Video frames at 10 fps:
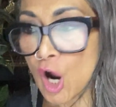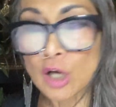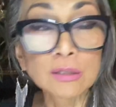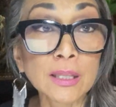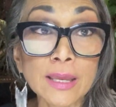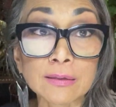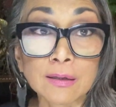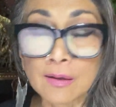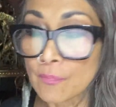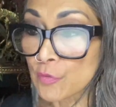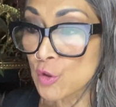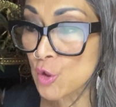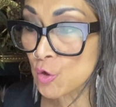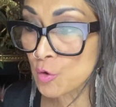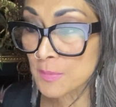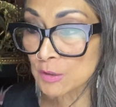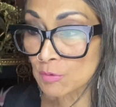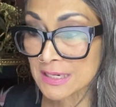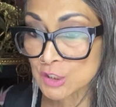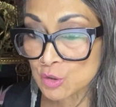are led. The human
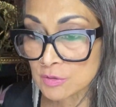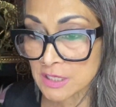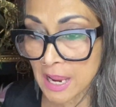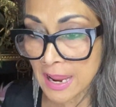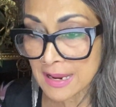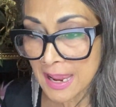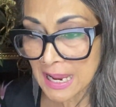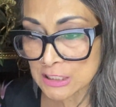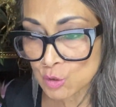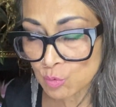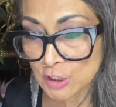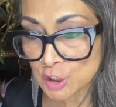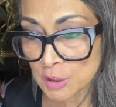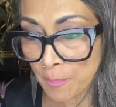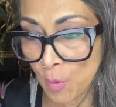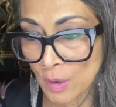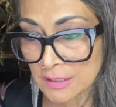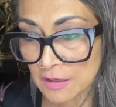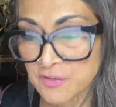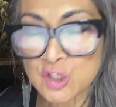race today has reached a point
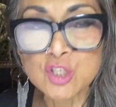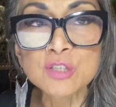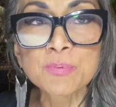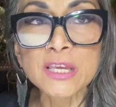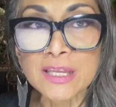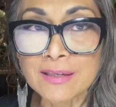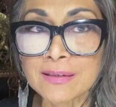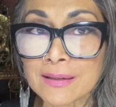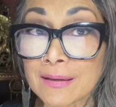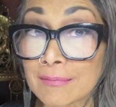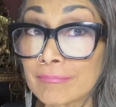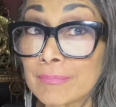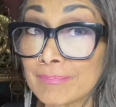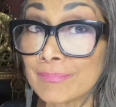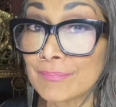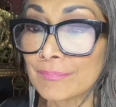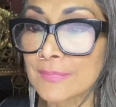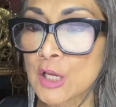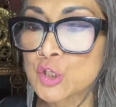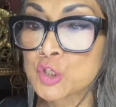of stupidity.
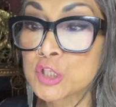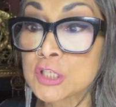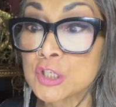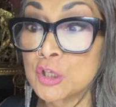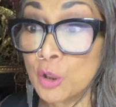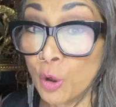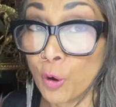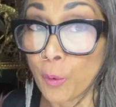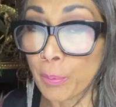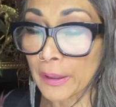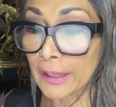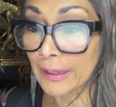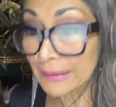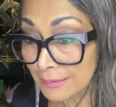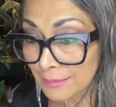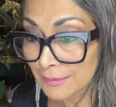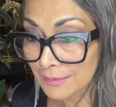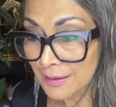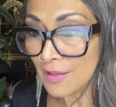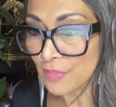Stupid.
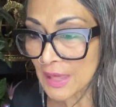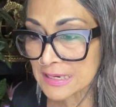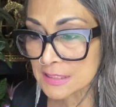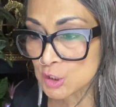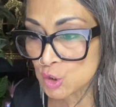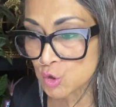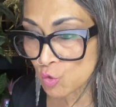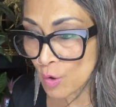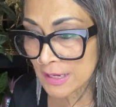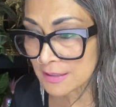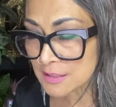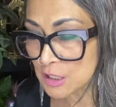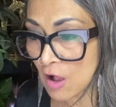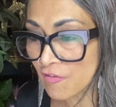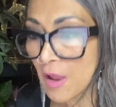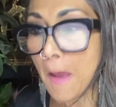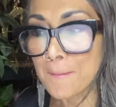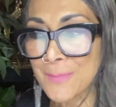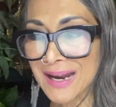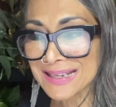That is destroying itself
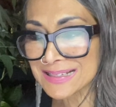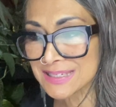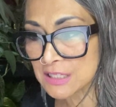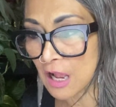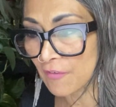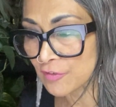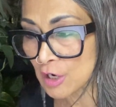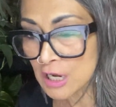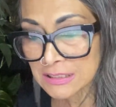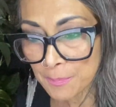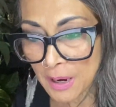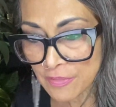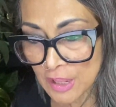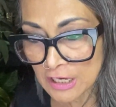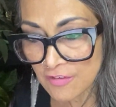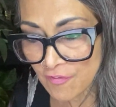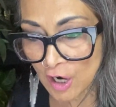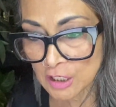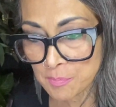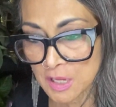by itself, not by the
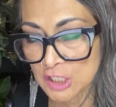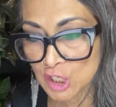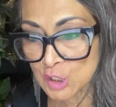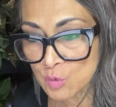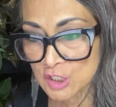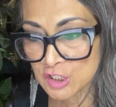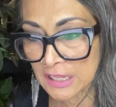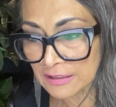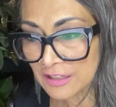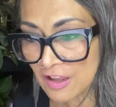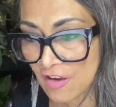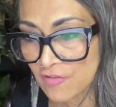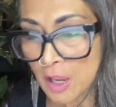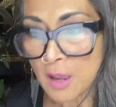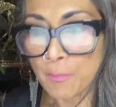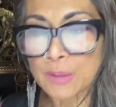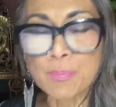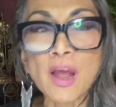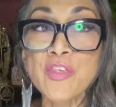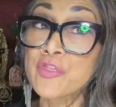environment in which they live, but
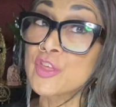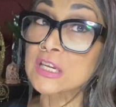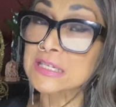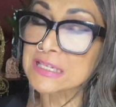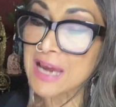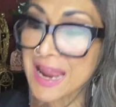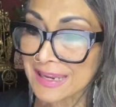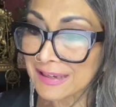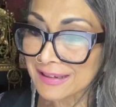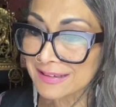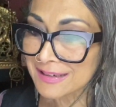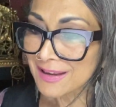by the diet